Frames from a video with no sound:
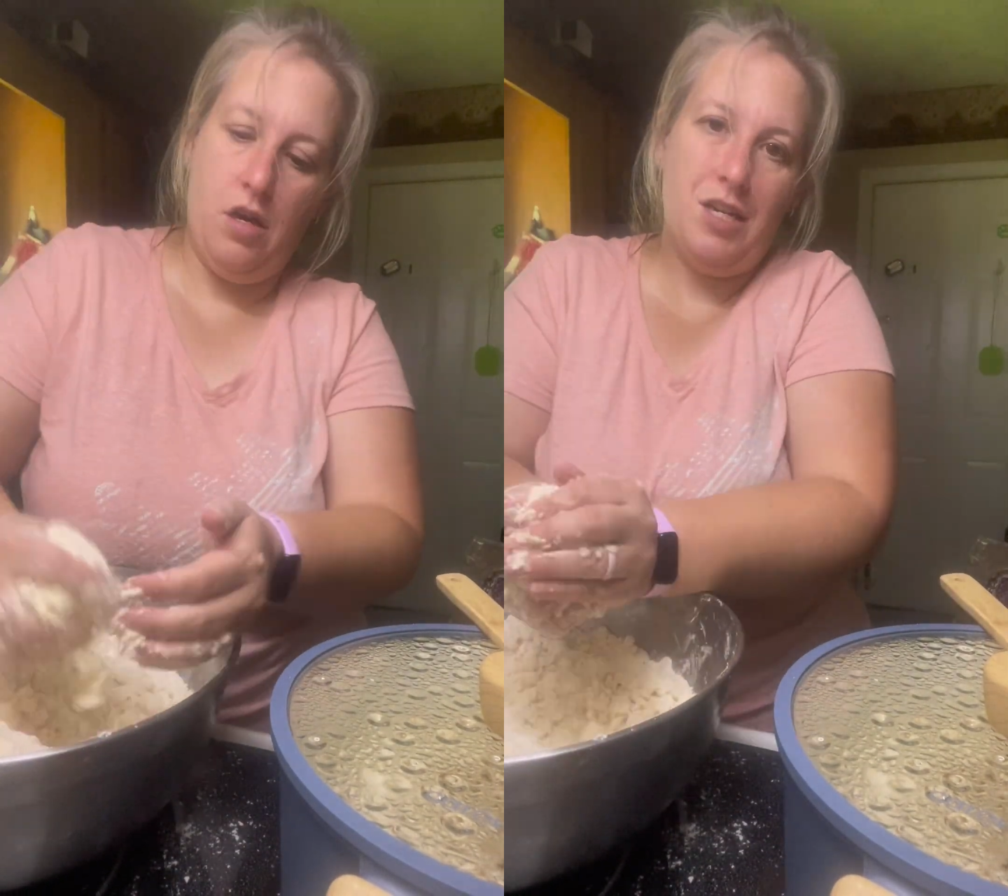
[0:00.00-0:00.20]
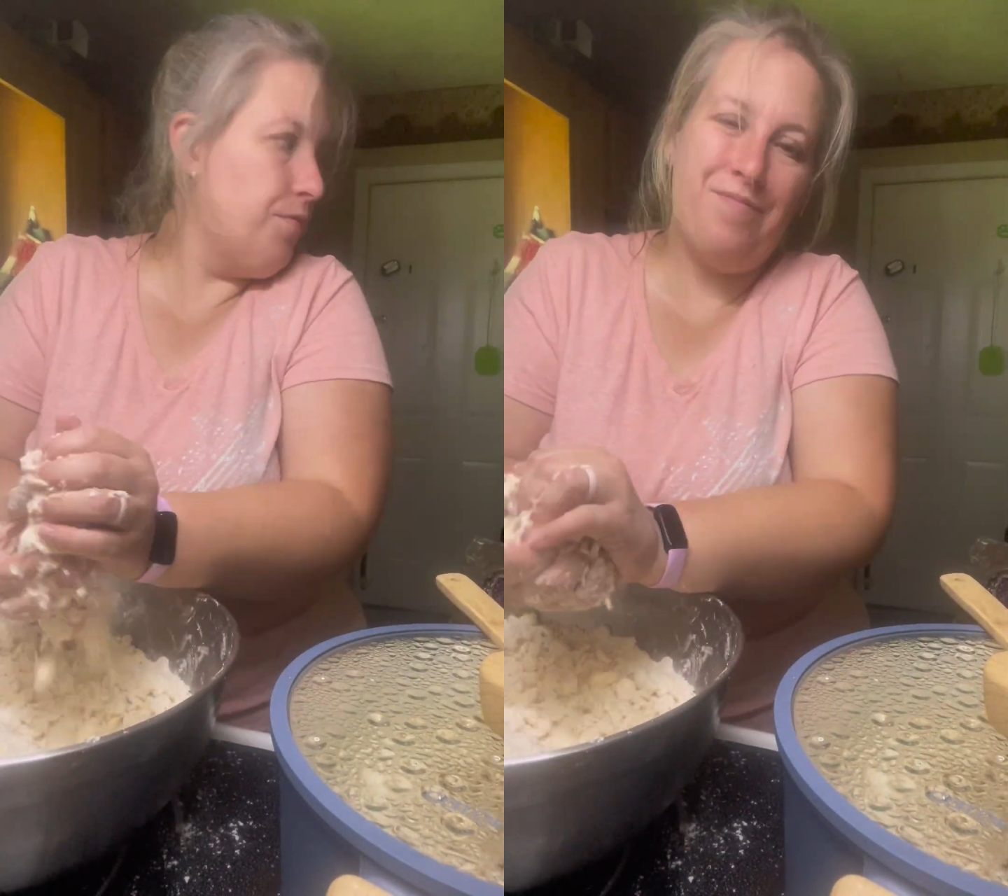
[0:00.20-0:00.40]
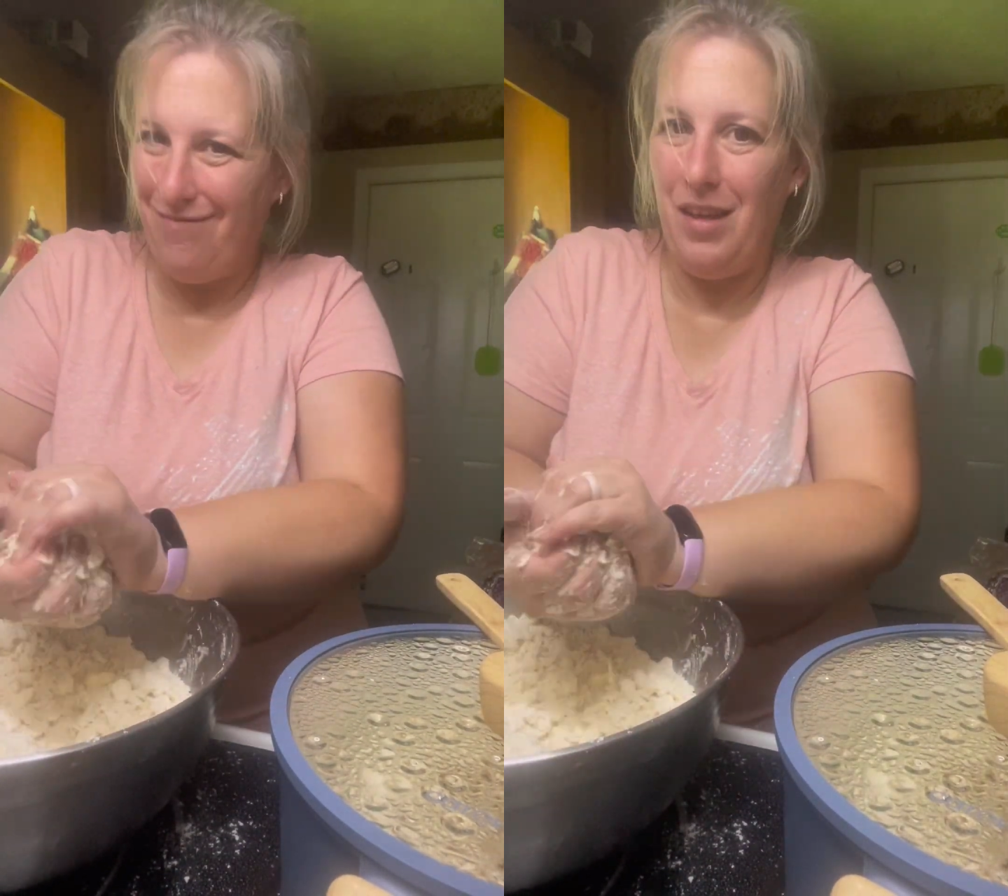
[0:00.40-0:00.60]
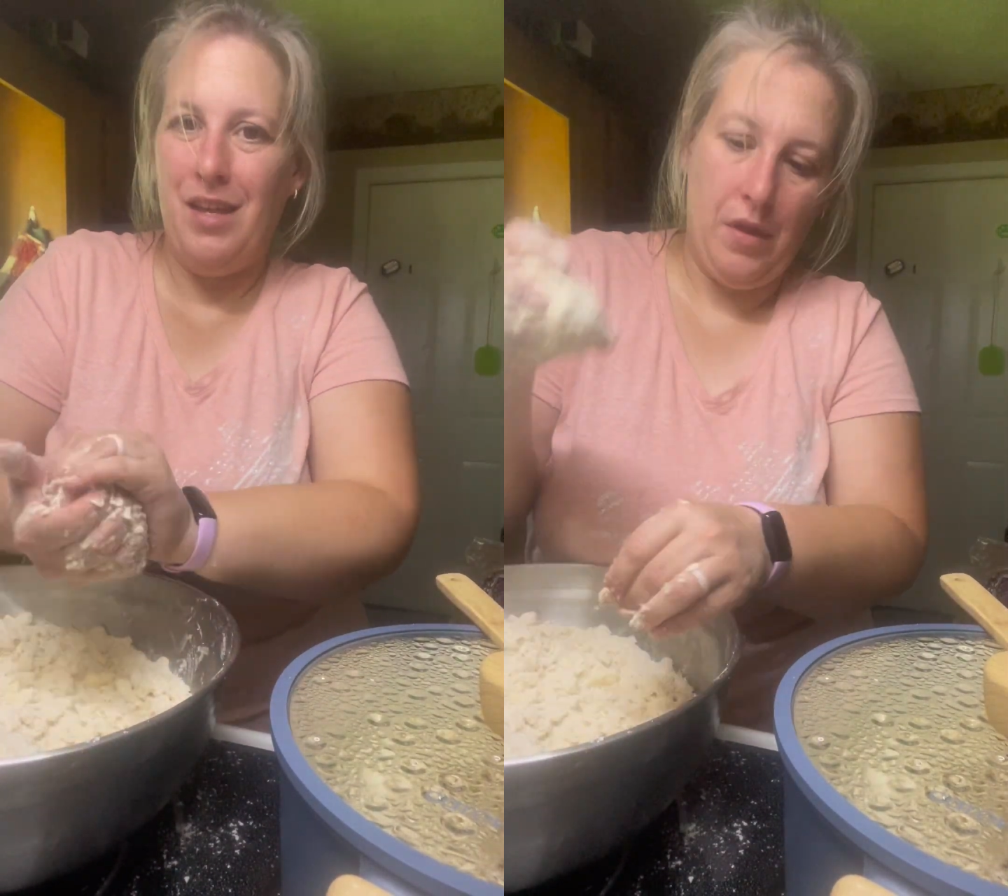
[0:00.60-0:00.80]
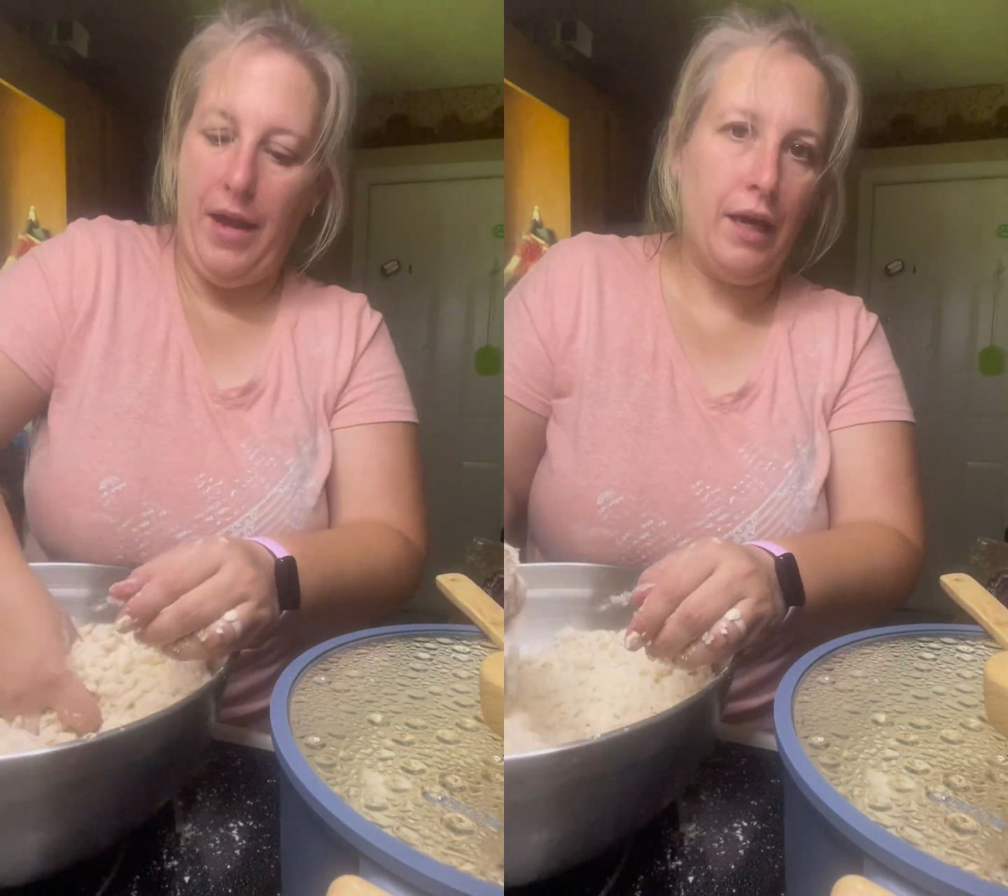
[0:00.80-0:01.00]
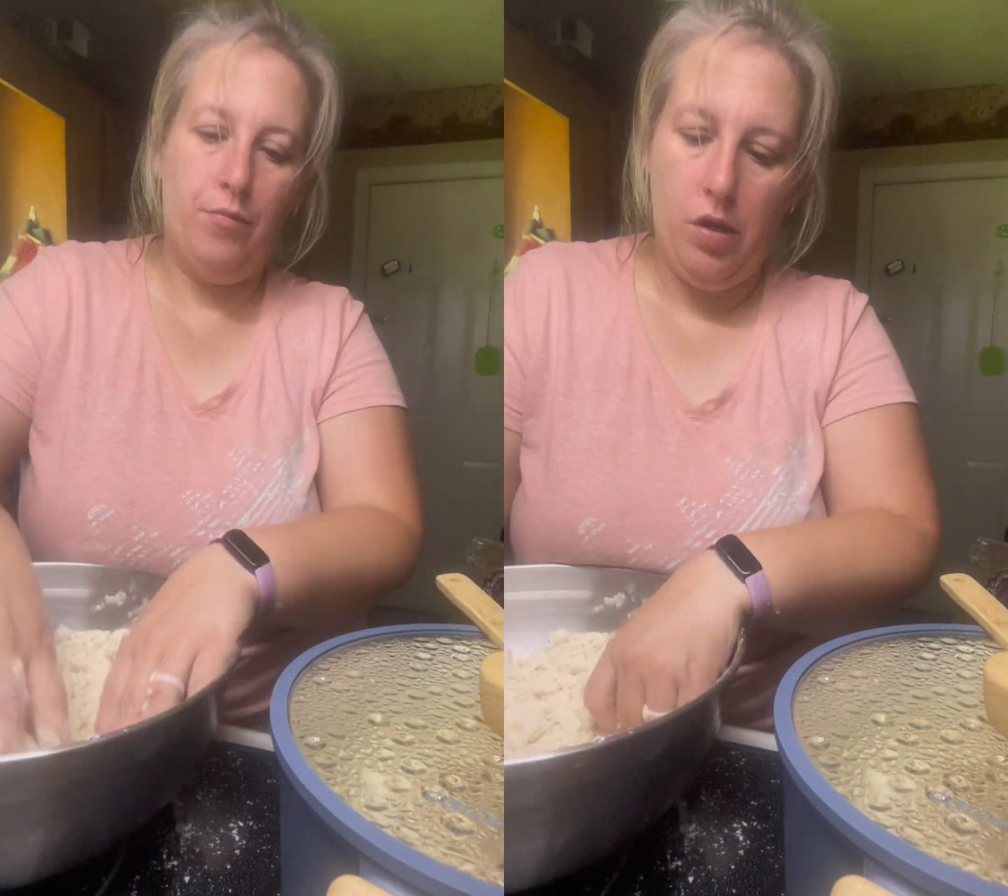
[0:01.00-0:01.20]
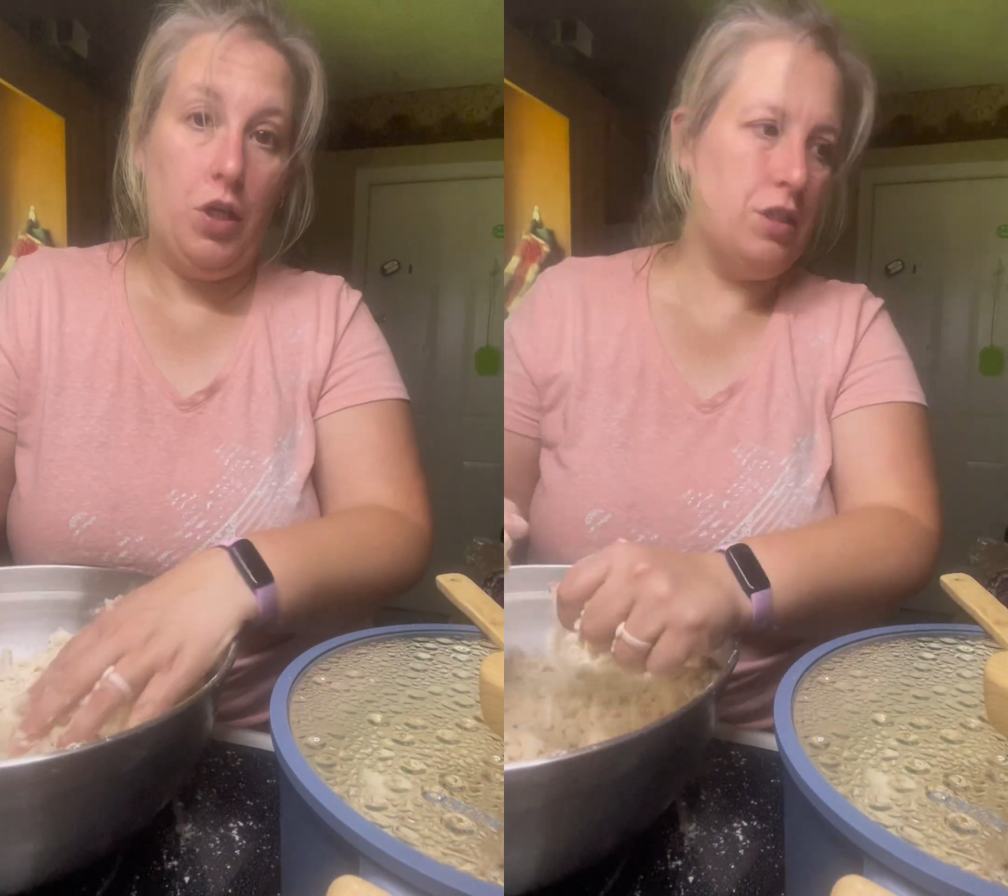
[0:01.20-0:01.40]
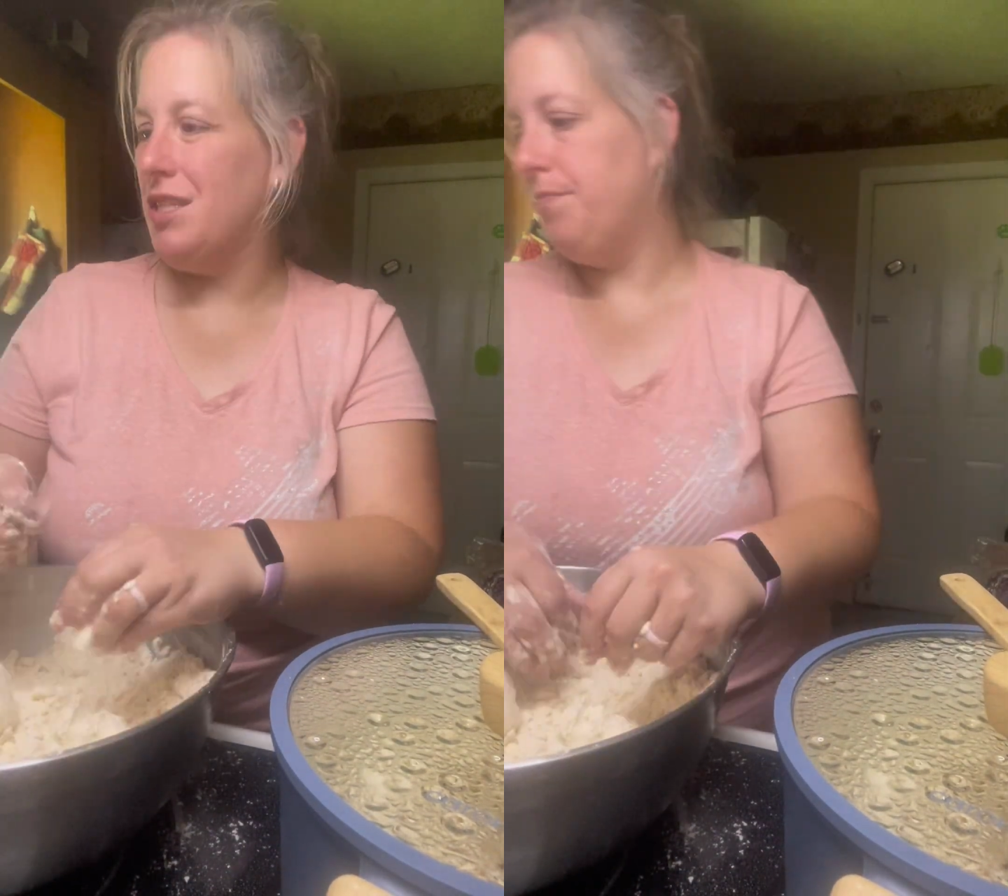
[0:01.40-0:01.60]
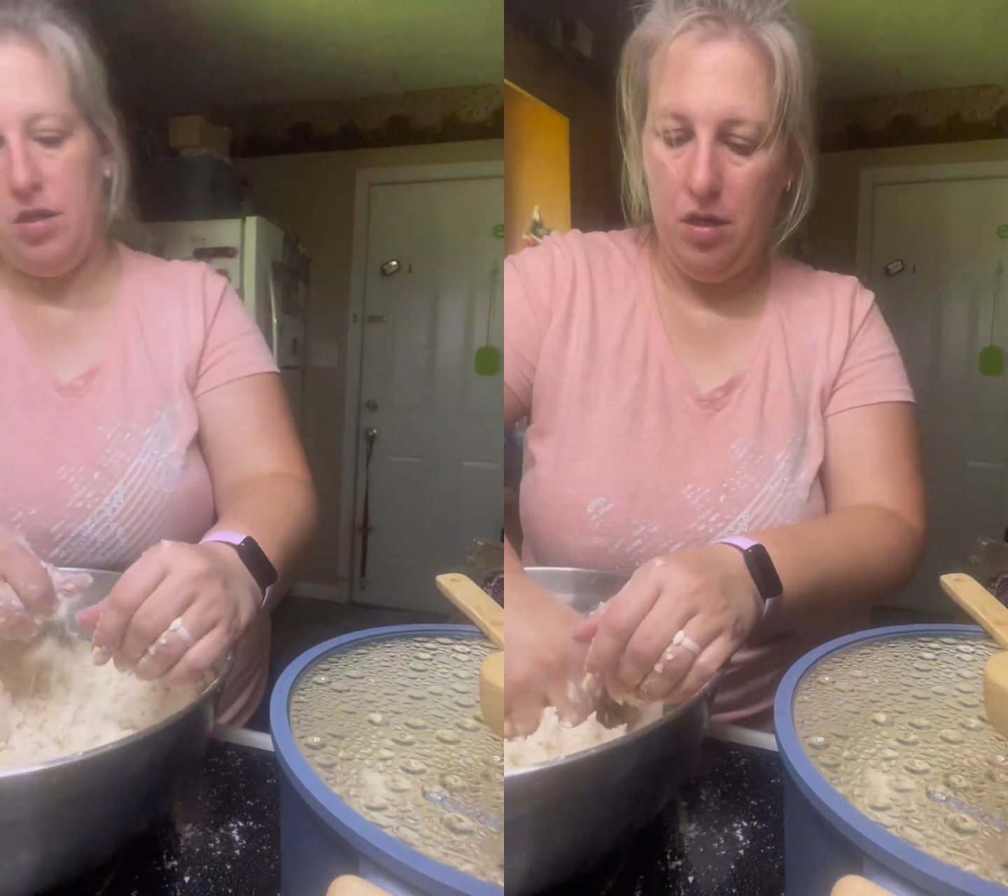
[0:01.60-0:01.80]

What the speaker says: a ball. I ended up